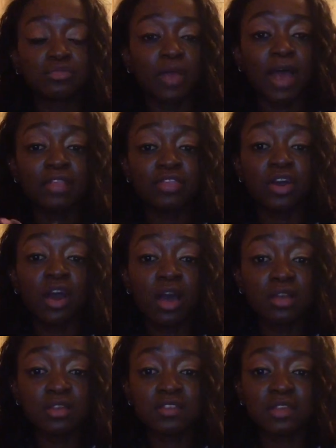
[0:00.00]
add the
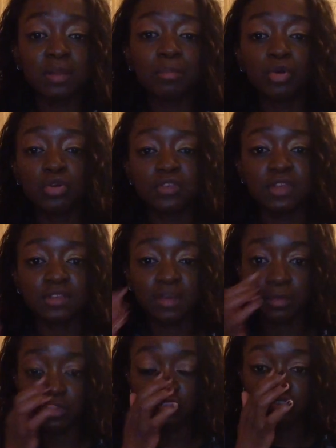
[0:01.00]
colors in, because it
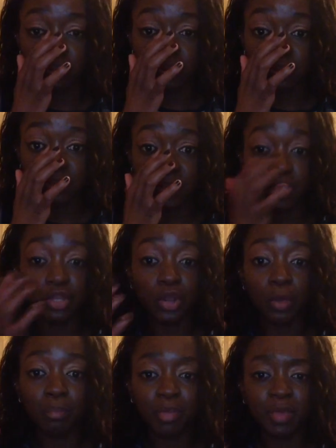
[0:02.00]
demonstrates that
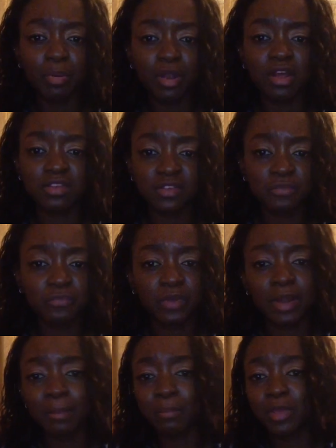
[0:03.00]
people are
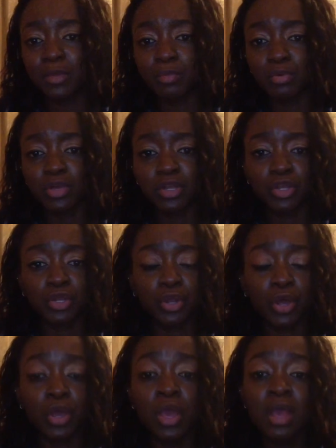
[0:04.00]
different and people
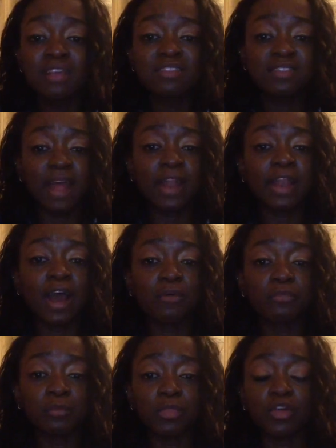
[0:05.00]
can stand out
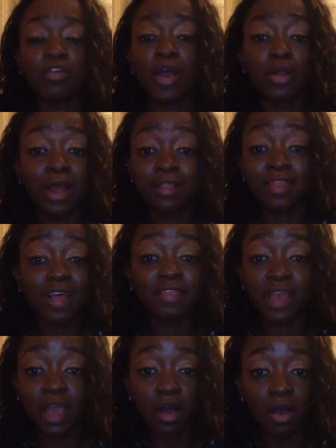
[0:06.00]
from the crowd, and that
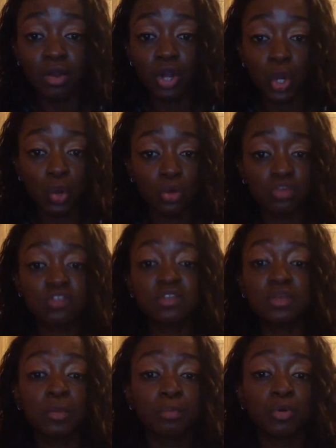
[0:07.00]
they aren't
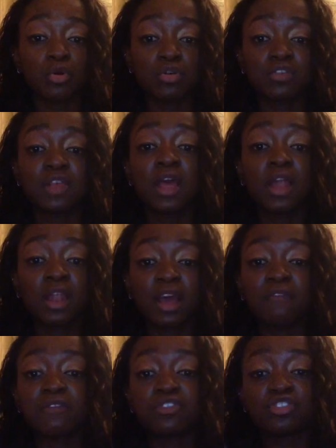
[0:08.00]
lost, because
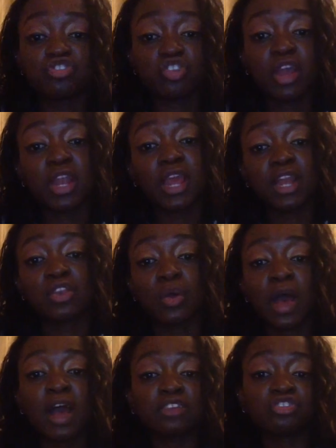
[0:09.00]
life is a journey and you're
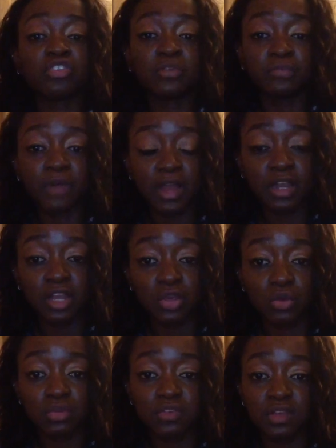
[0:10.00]
actually finding
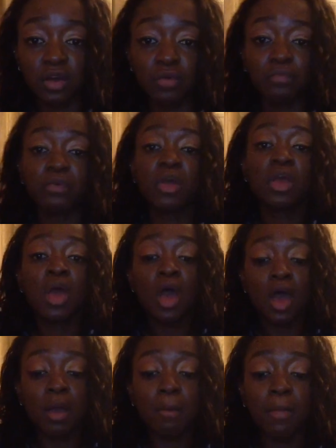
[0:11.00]
yourself.
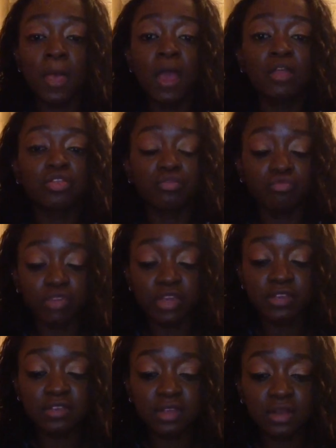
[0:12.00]
The
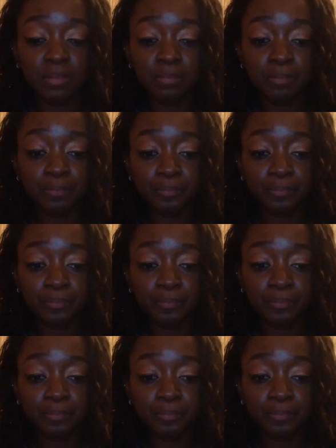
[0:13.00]
reason